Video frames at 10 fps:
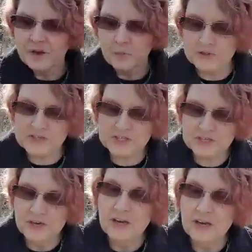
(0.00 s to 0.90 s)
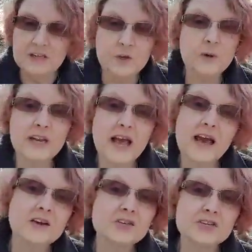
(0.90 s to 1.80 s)
which you can
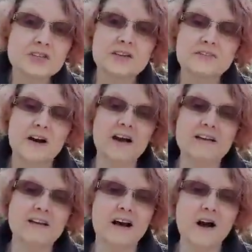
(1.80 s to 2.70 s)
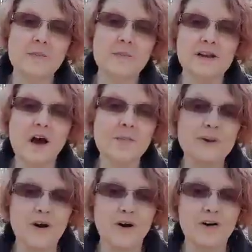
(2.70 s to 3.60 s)
actually find at Hobby
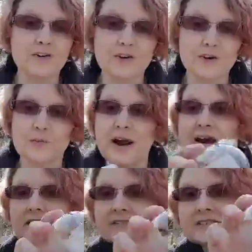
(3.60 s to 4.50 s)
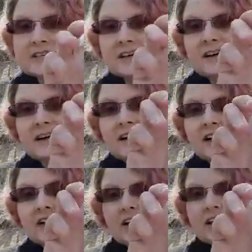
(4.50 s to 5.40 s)
Lobby all year round,
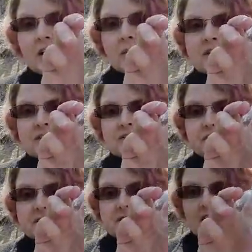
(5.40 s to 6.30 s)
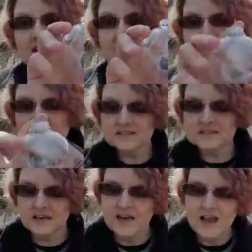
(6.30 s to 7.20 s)
and they come in different sizes.